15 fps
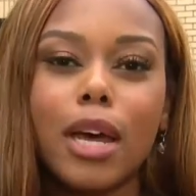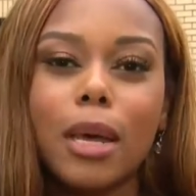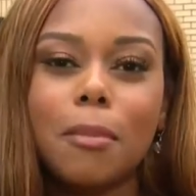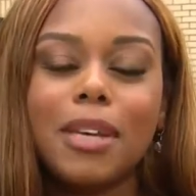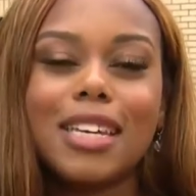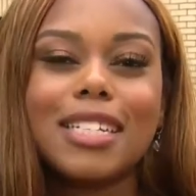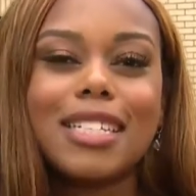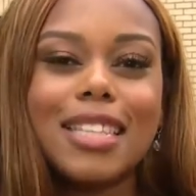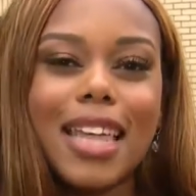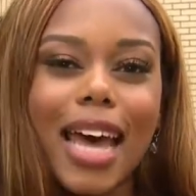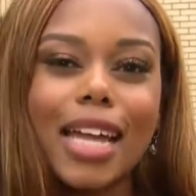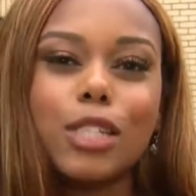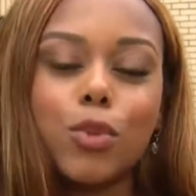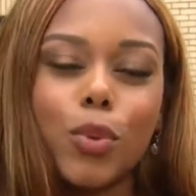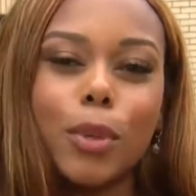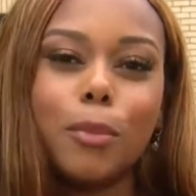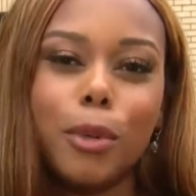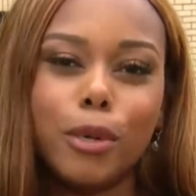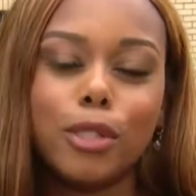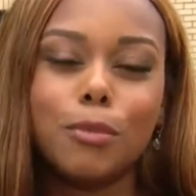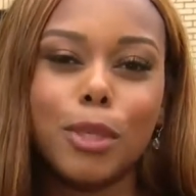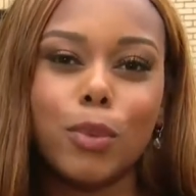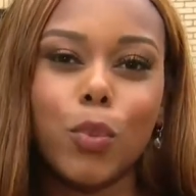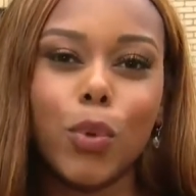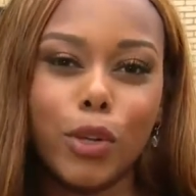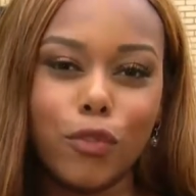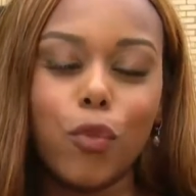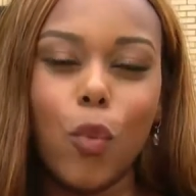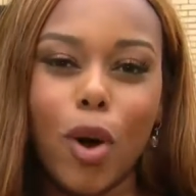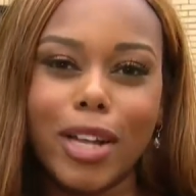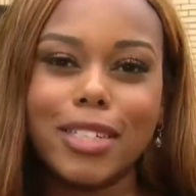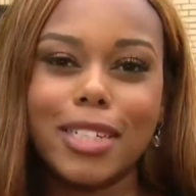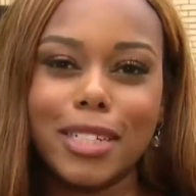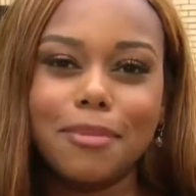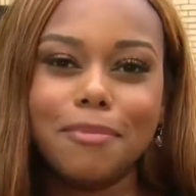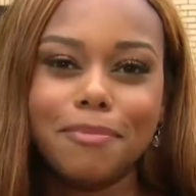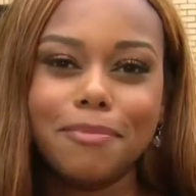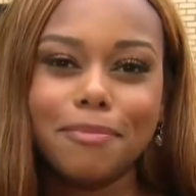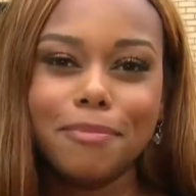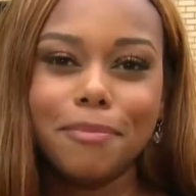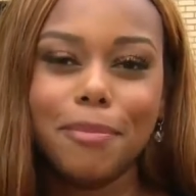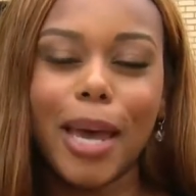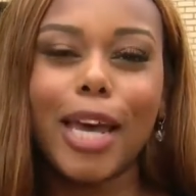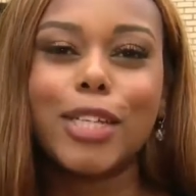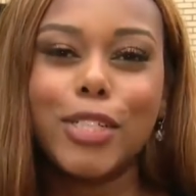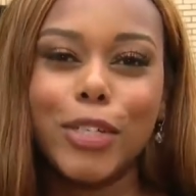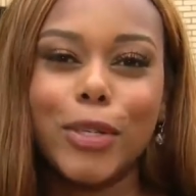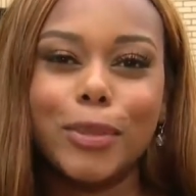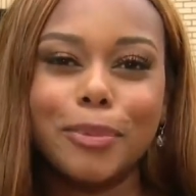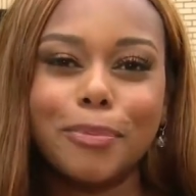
because that's what Boseman would have wanted. Back to you.